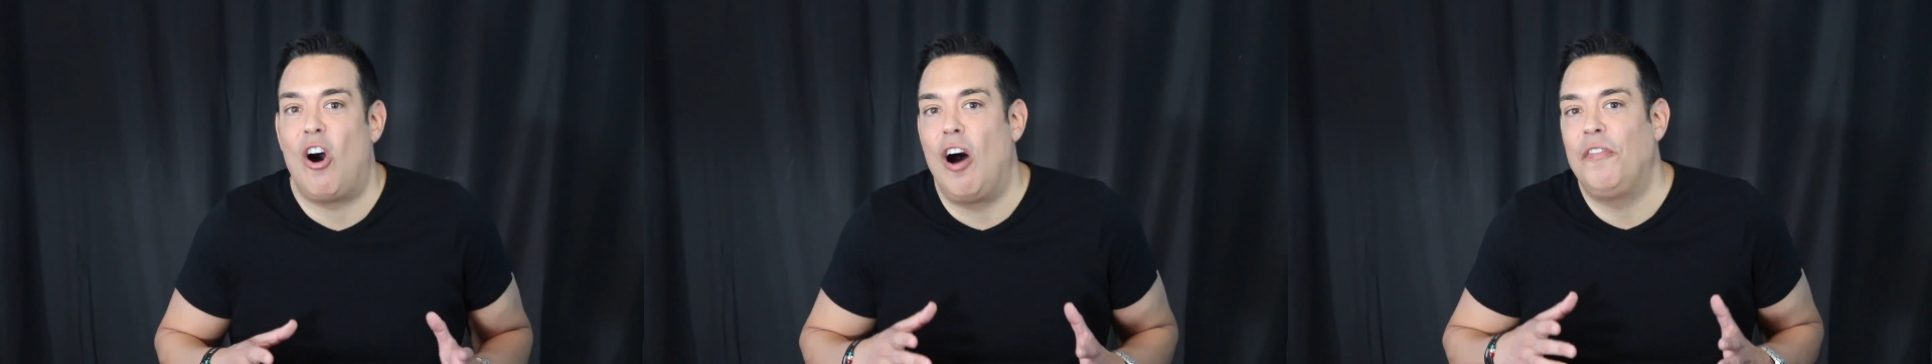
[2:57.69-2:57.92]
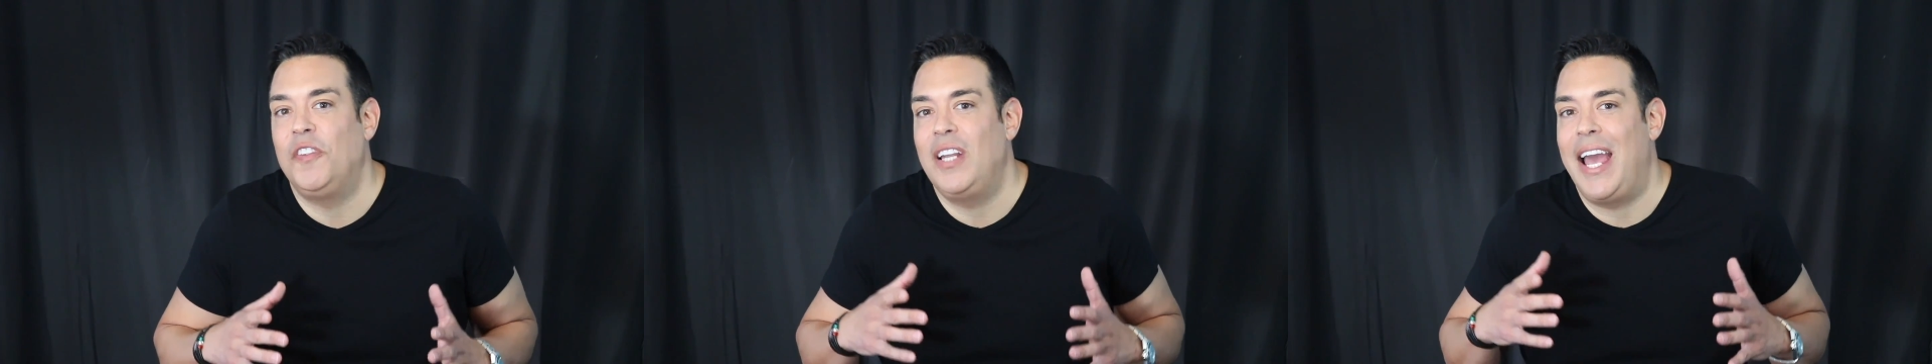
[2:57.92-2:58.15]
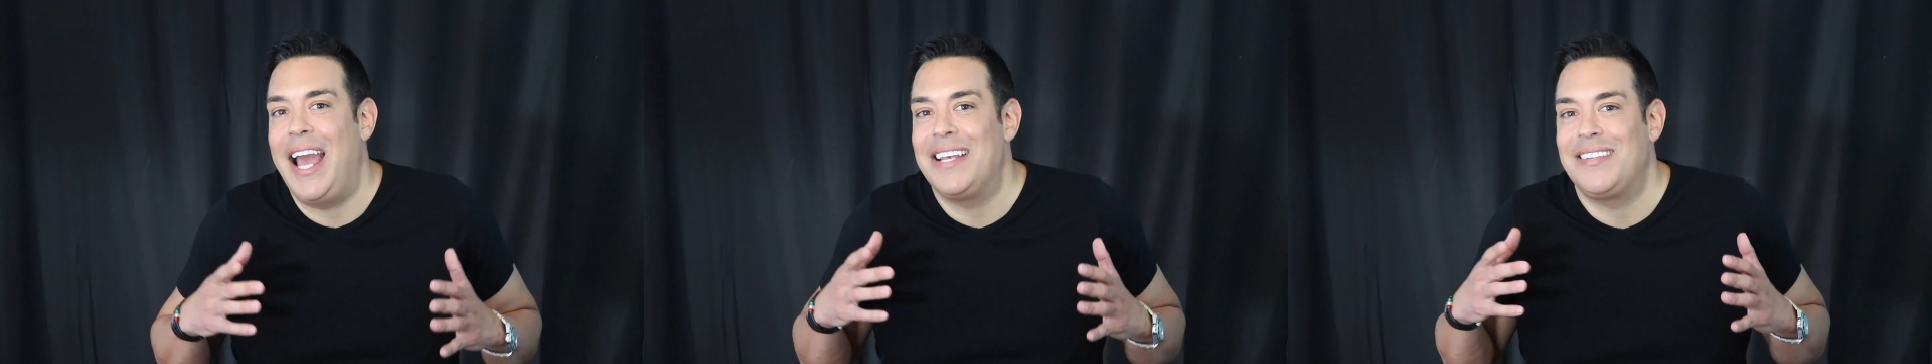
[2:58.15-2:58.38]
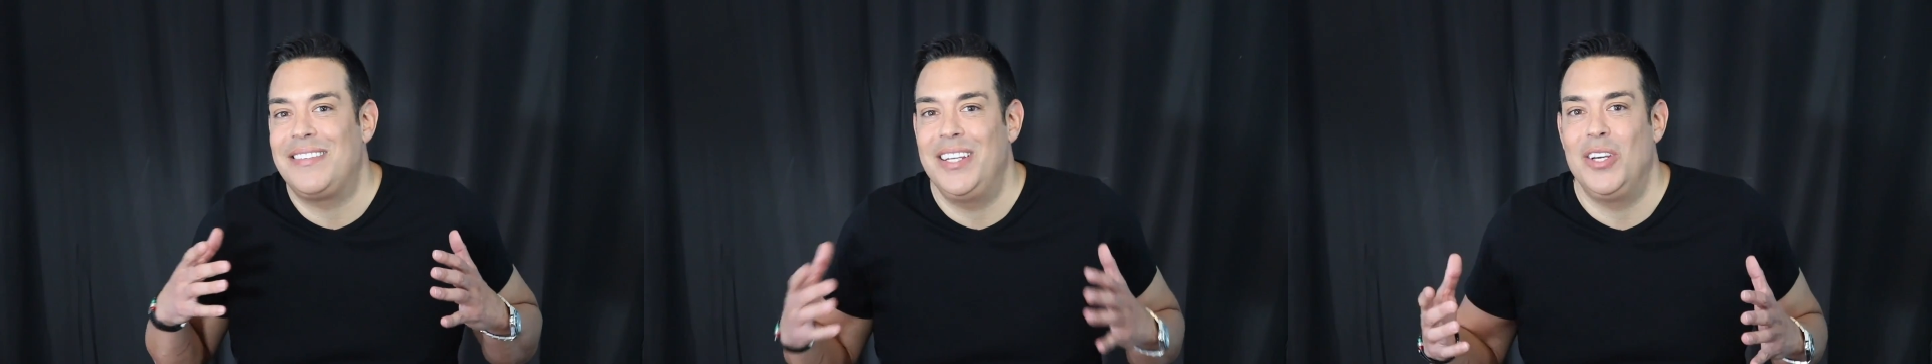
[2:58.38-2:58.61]
often
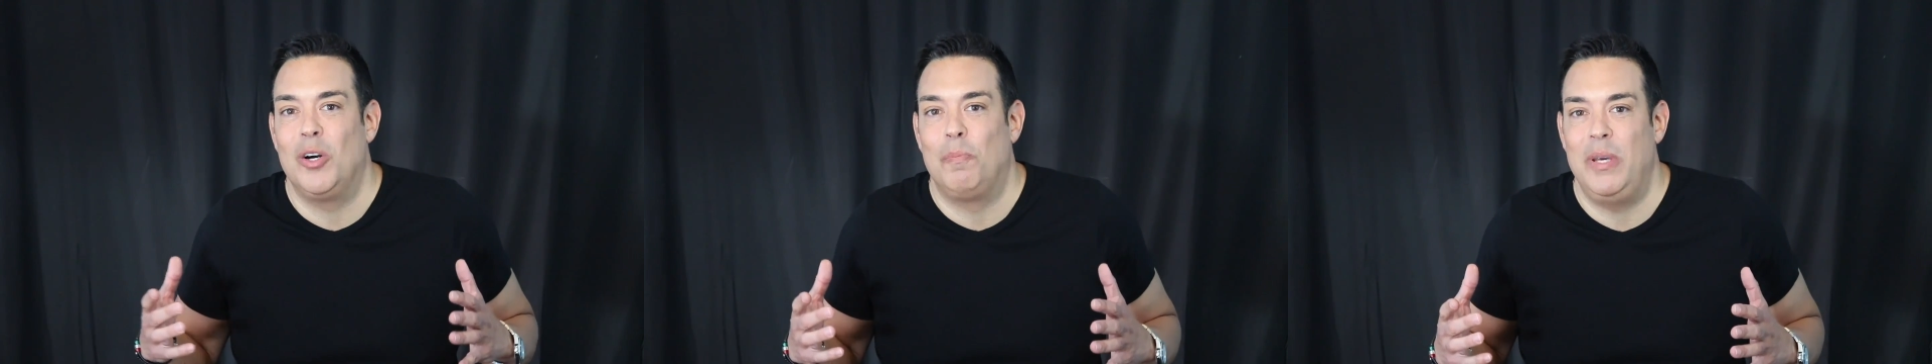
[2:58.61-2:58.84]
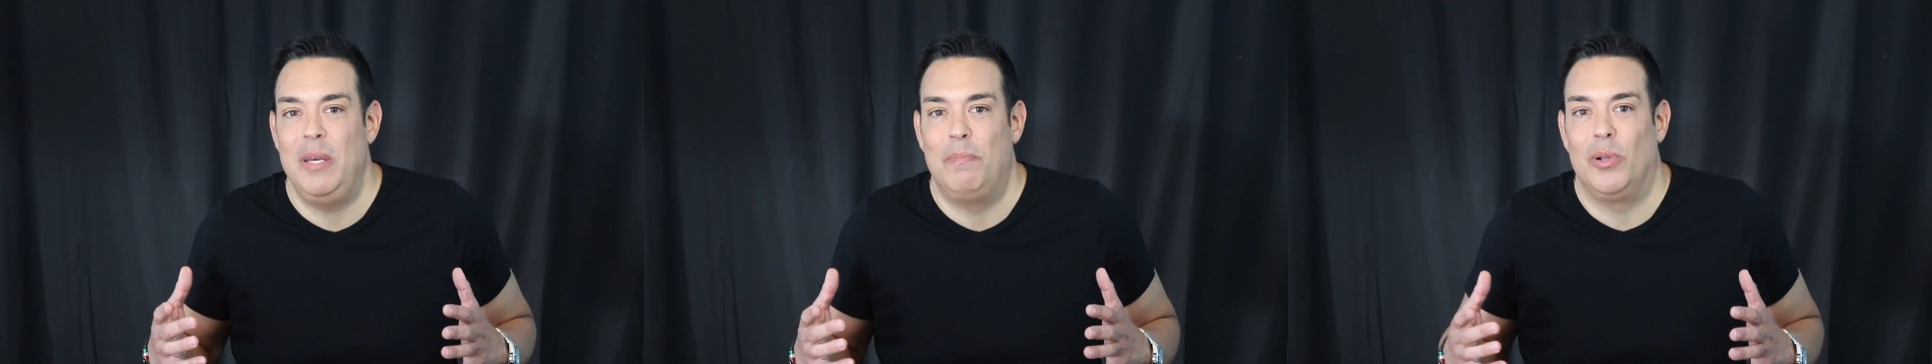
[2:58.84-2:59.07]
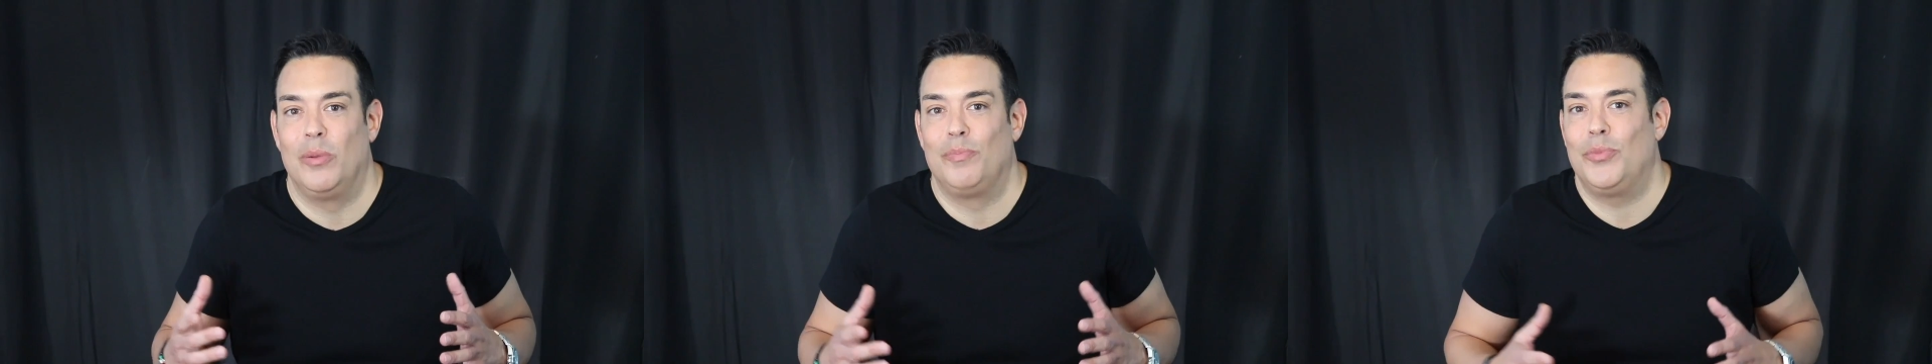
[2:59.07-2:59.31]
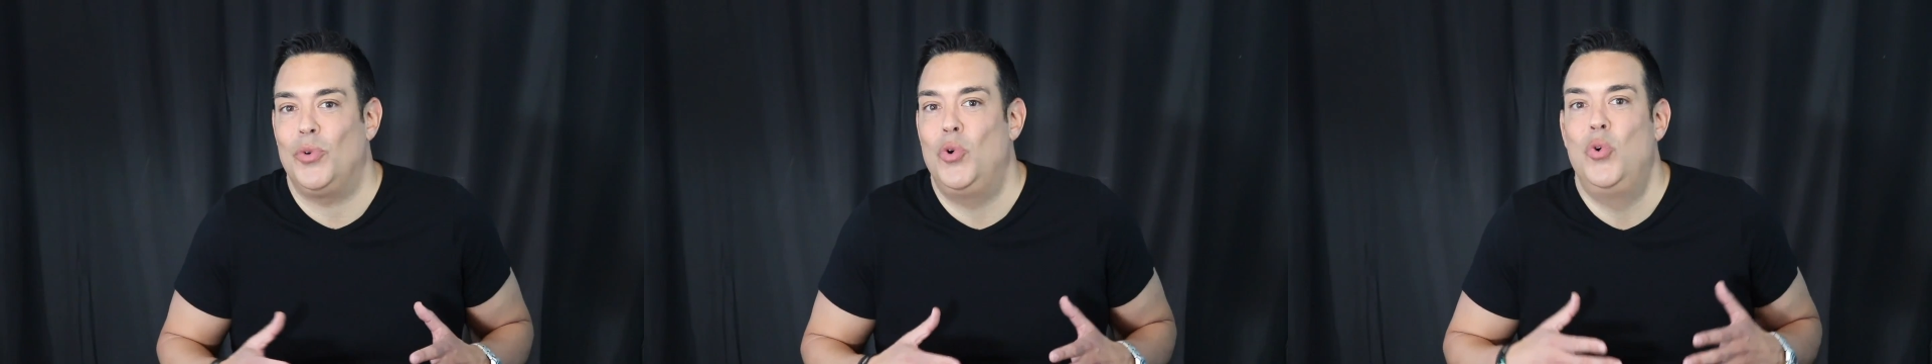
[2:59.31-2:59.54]
ask single
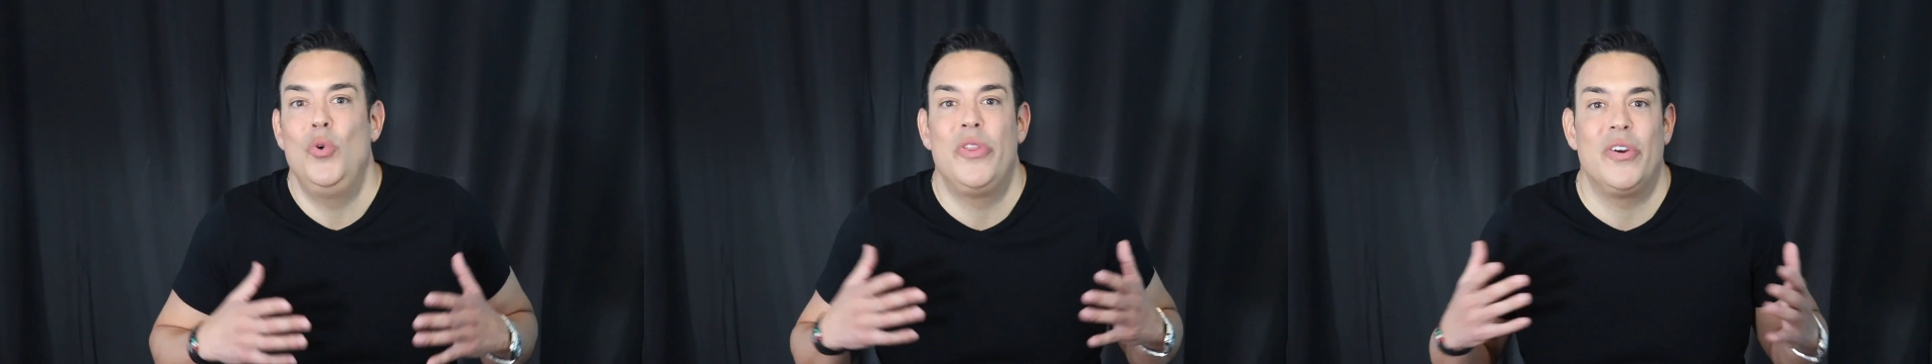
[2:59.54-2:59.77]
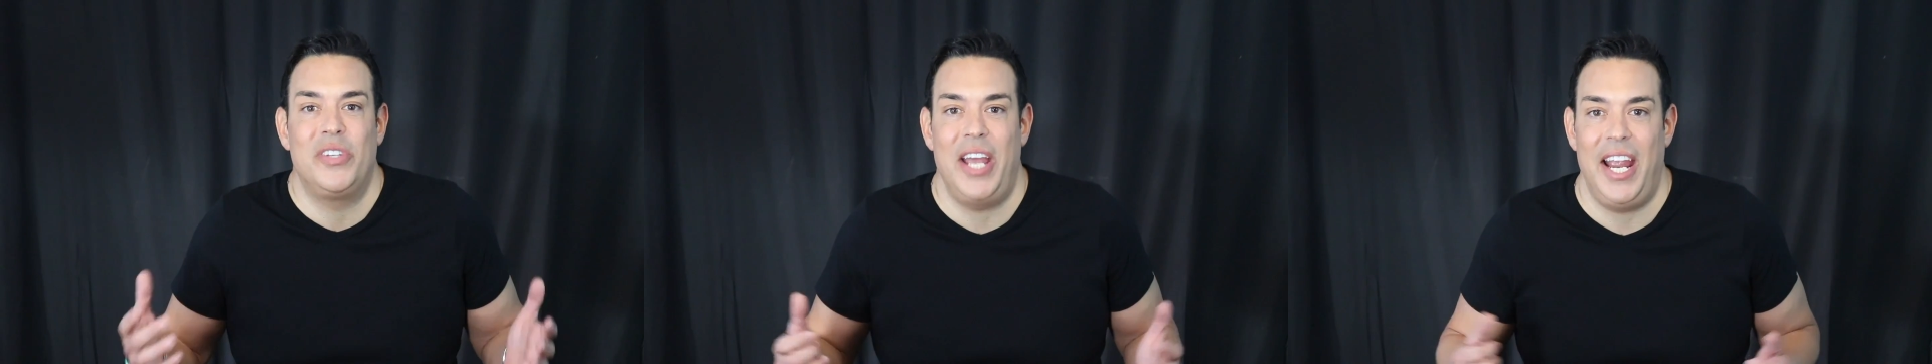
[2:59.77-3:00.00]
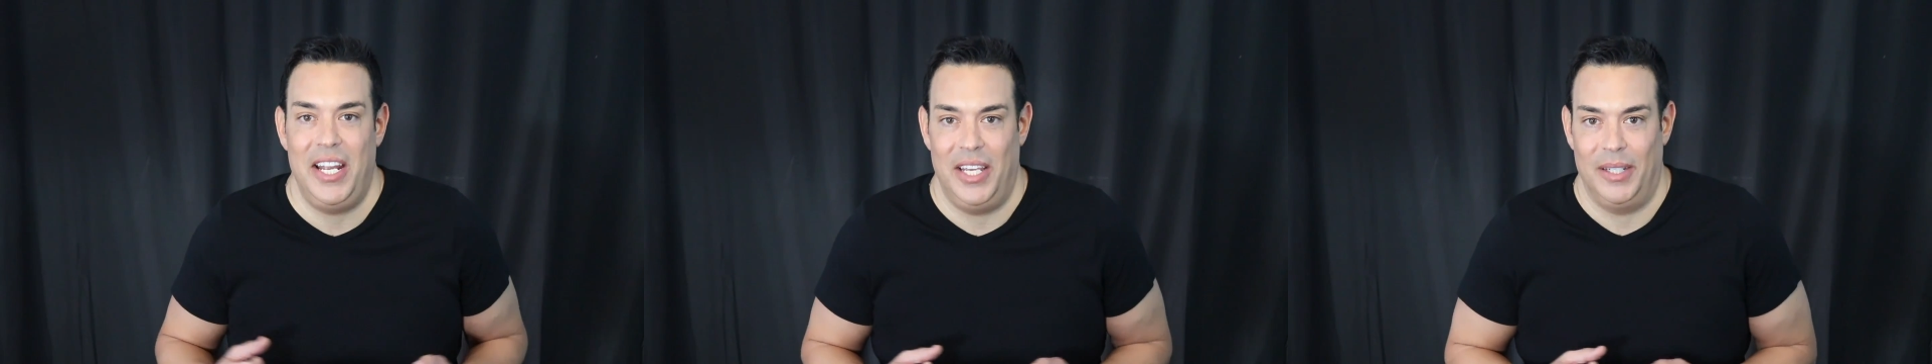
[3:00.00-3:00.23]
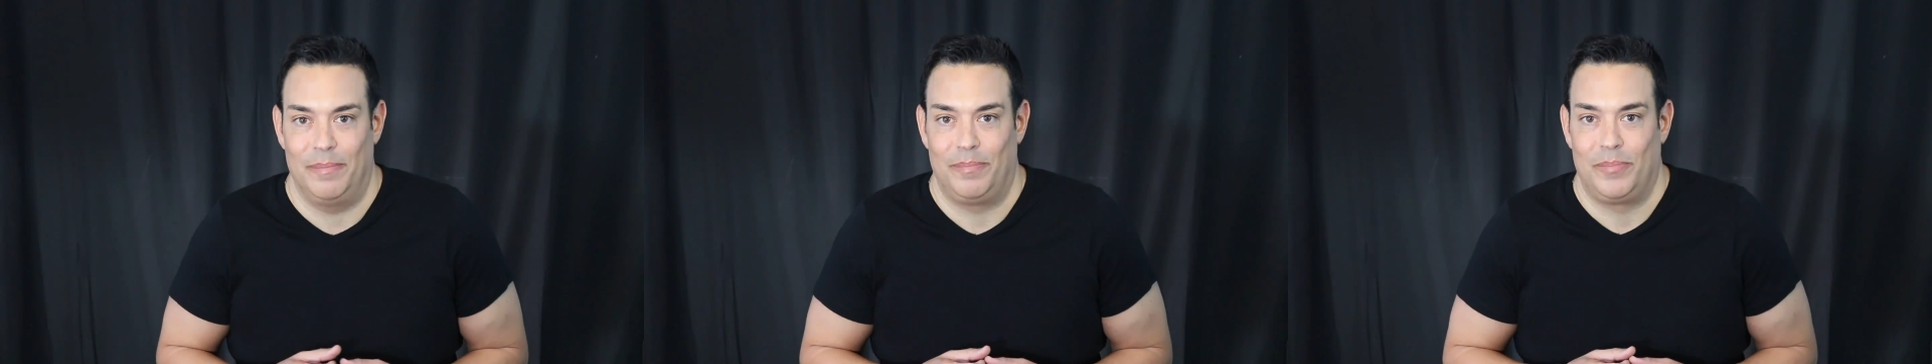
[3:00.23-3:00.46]
people who they're dating.